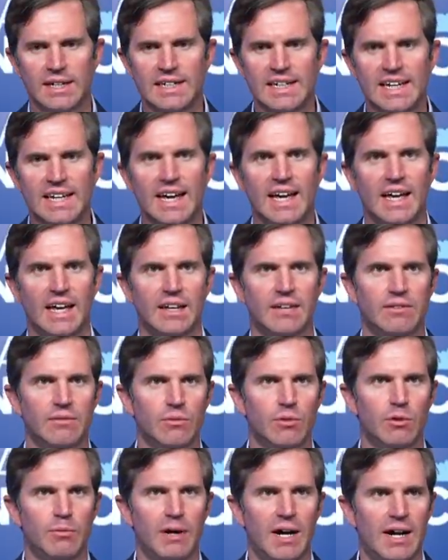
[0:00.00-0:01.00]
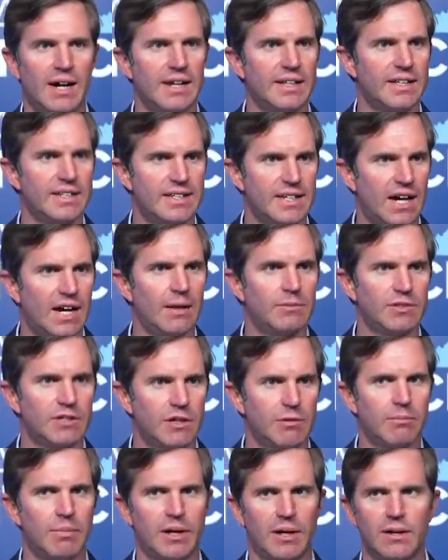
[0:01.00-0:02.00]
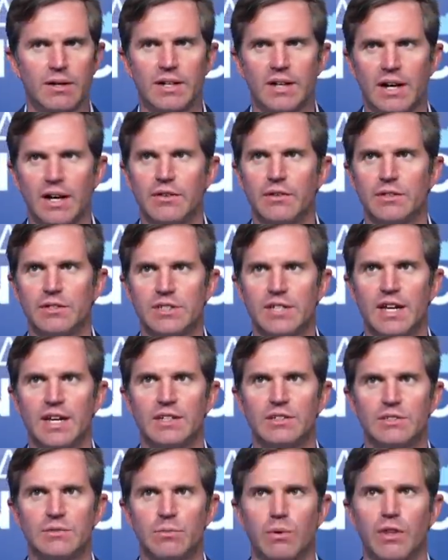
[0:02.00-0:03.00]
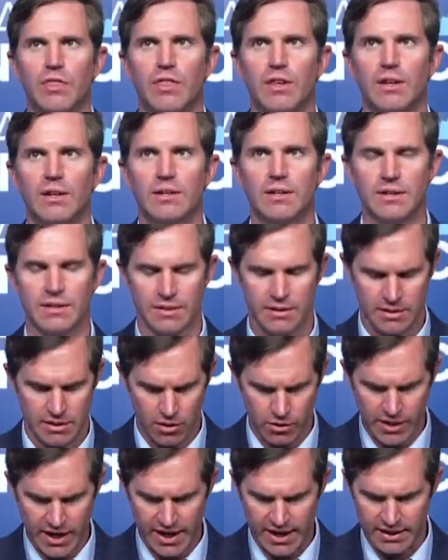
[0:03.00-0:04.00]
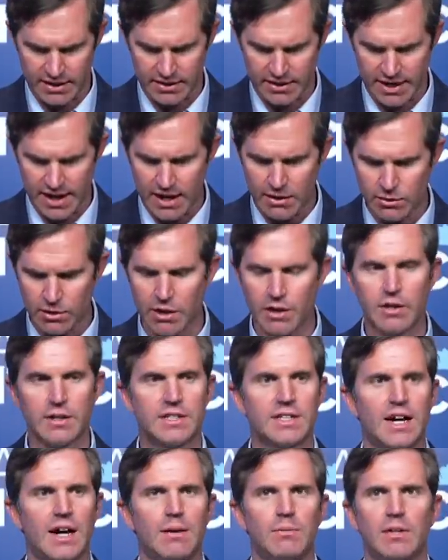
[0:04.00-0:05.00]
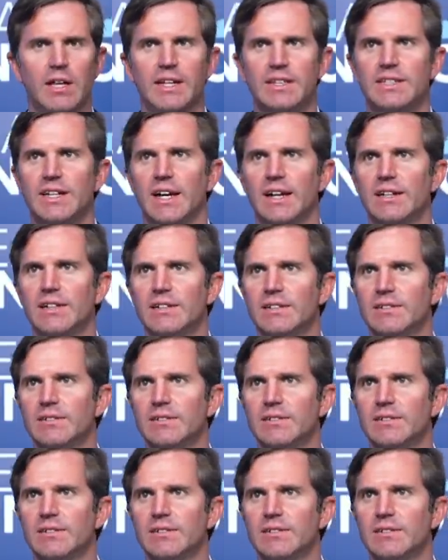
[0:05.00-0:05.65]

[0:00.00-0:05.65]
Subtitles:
Again, we're behind the times compared to other states with it. Okay, now we'll go to Tom Latek.